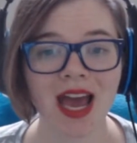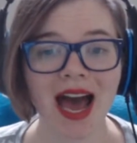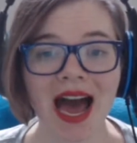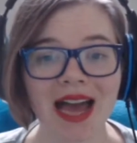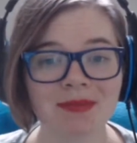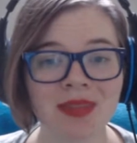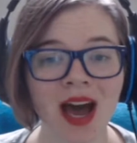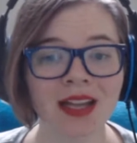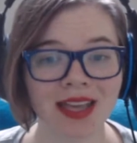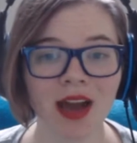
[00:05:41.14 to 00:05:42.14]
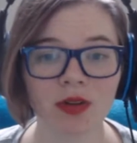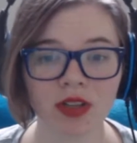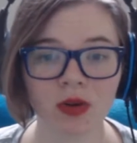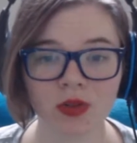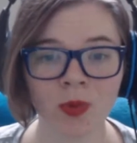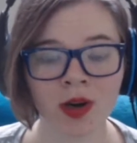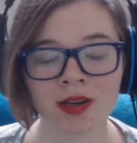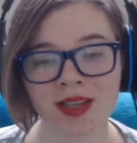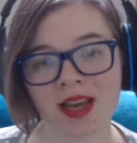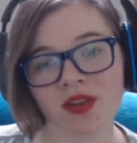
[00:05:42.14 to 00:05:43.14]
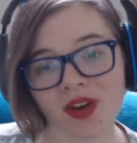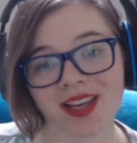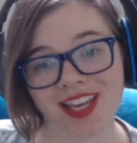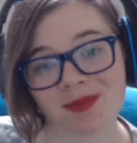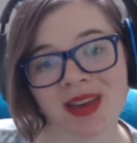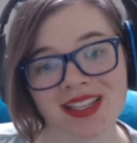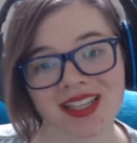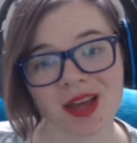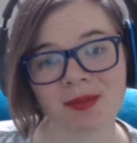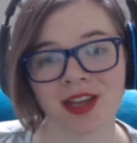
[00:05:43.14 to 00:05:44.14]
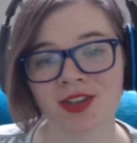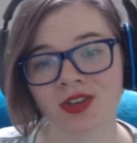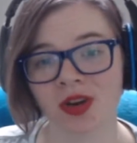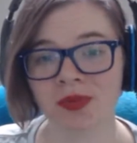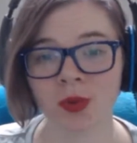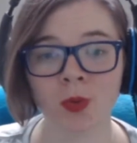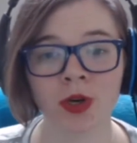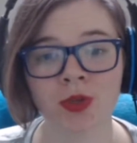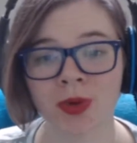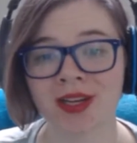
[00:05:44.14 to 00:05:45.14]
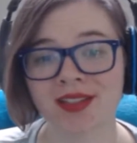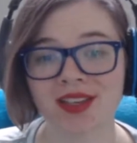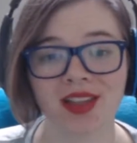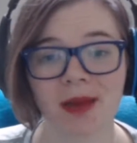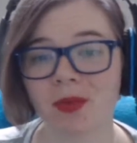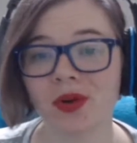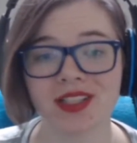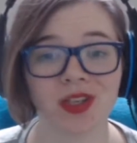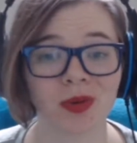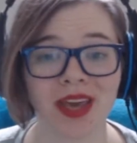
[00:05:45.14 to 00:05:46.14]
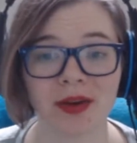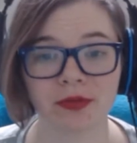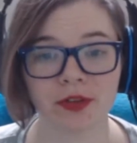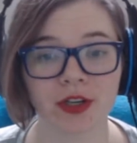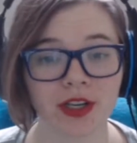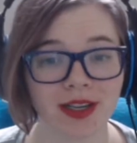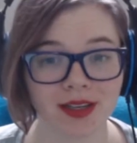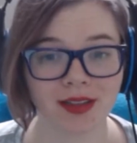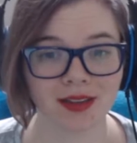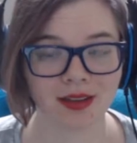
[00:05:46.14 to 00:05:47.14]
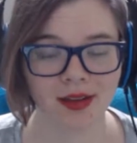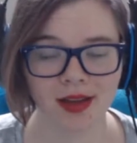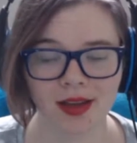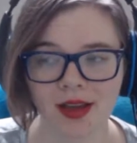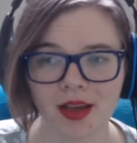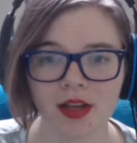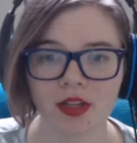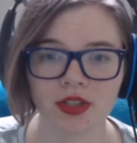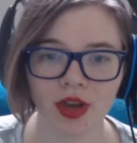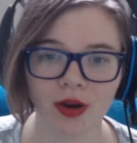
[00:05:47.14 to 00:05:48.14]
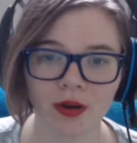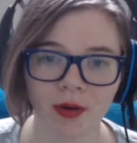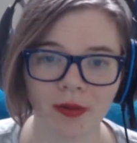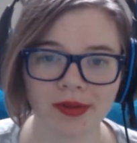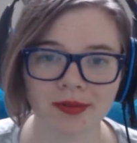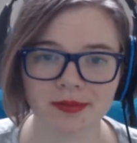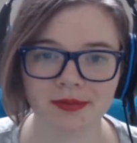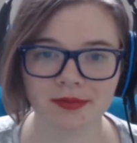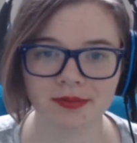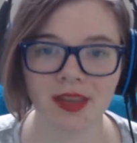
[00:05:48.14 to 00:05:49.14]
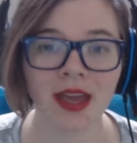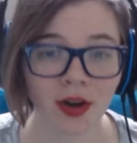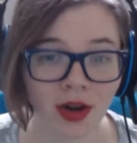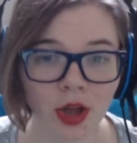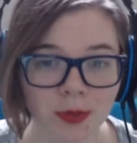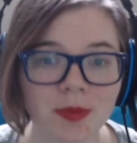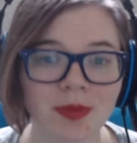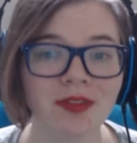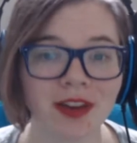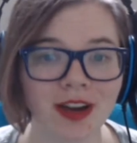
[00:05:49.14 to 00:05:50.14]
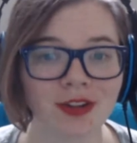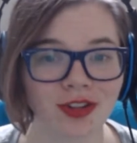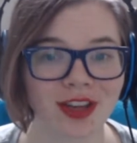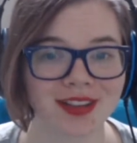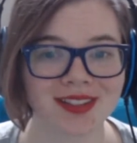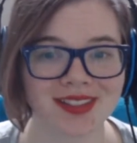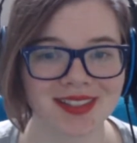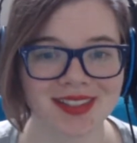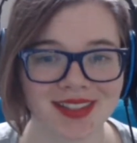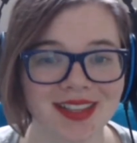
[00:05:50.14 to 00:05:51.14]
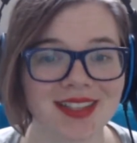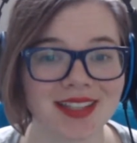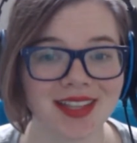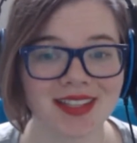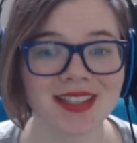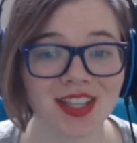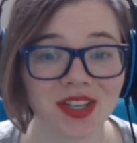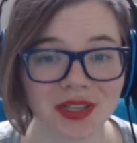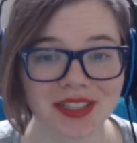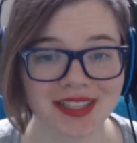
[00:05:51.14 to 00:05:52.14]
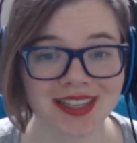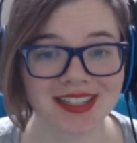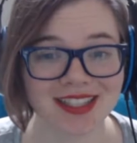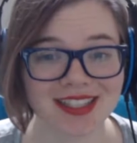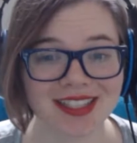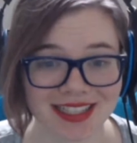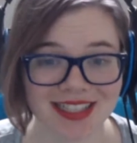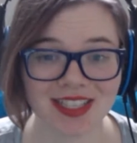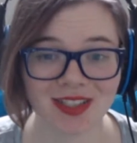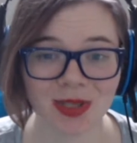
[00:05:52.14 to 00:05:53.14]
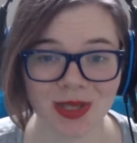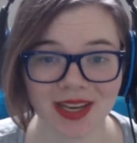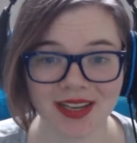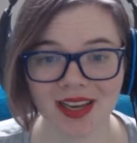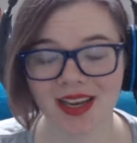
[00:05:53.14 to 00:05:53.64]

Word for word: I'm not counting those words. And if I commit to that manuscript, the words written until that point don't count for anything. So Nano helps me finish things. It's it's good. It's it's a good thing.